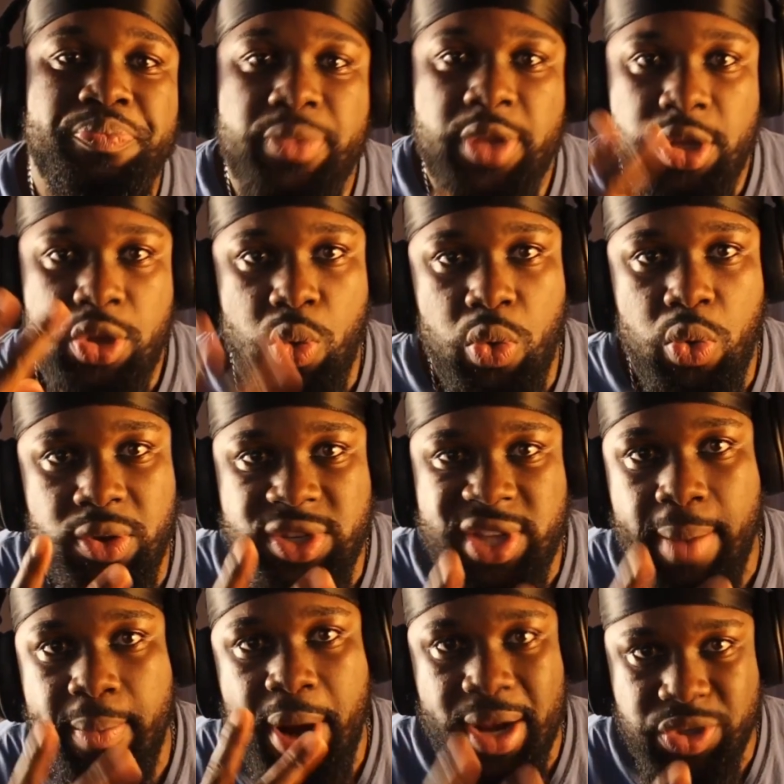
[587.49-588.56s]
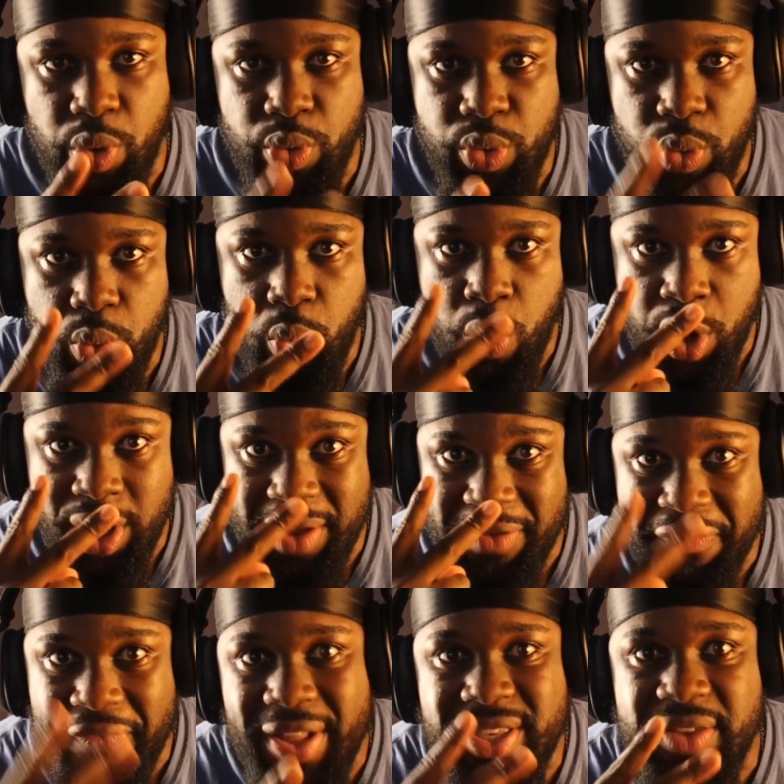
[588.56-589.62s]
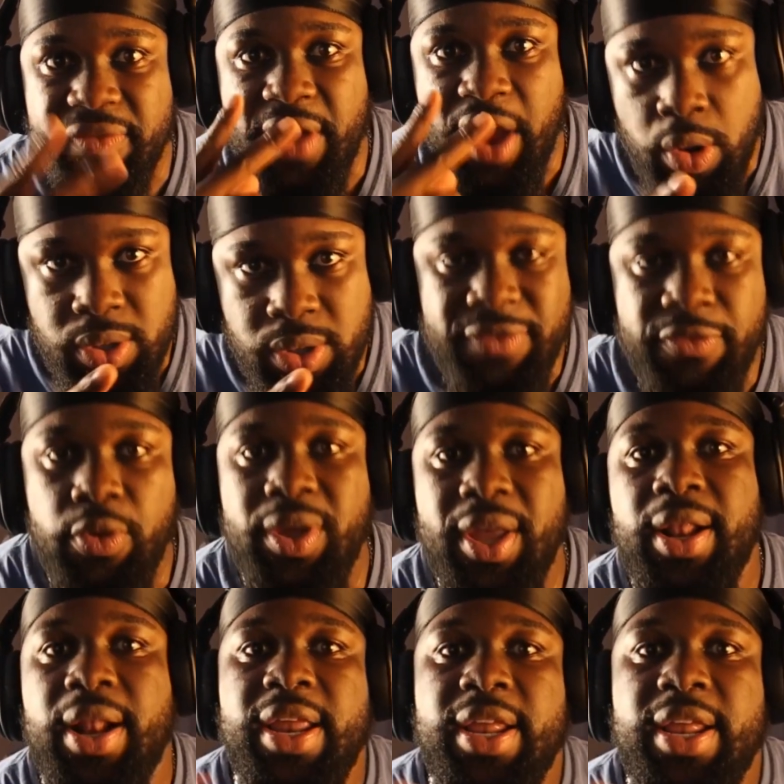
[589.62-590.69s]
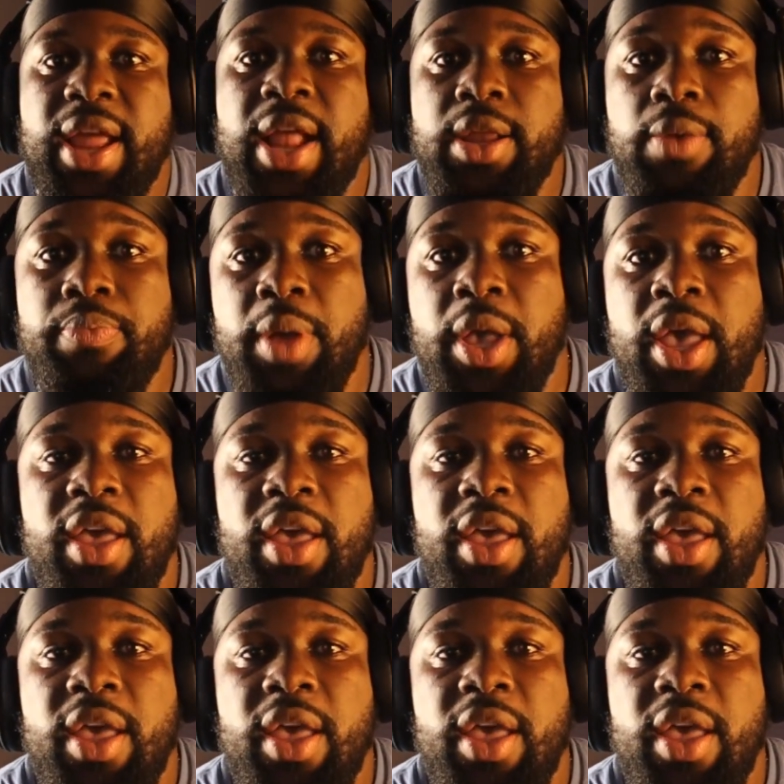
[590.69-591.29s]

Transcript: The 2 goals that Brighton scored were defensive errors. If we had cleaned that up,